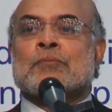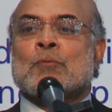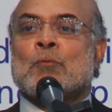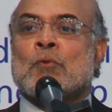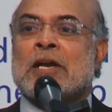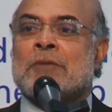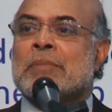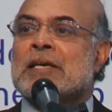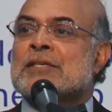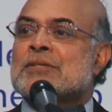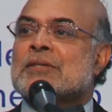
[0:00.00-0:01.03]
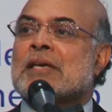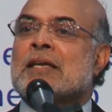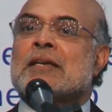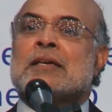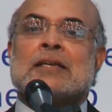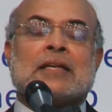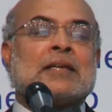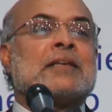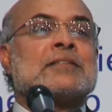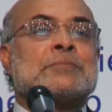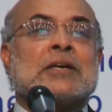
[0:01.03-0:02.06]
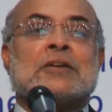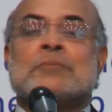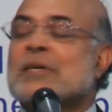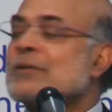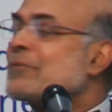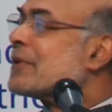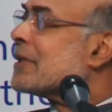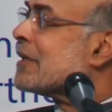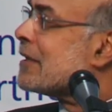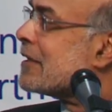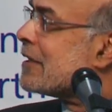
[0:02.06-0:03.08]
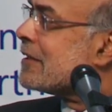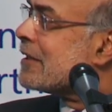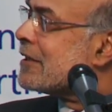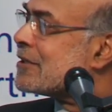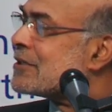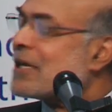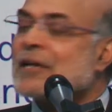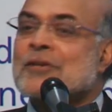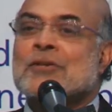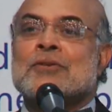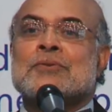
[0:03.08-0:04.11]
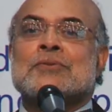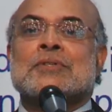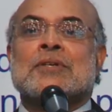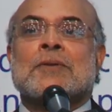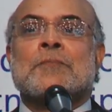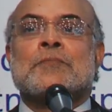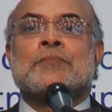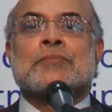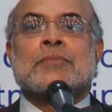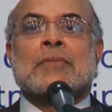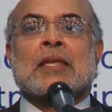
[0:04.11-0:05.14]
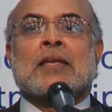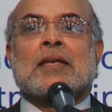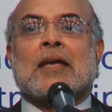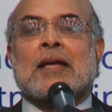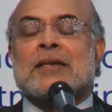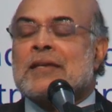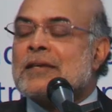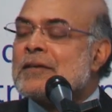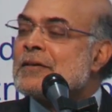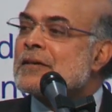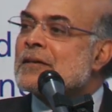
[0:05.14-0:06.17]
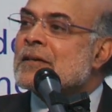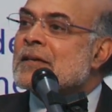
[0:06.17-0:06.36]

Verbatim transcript: where best to get it and experiment with it and then start to use it. And here,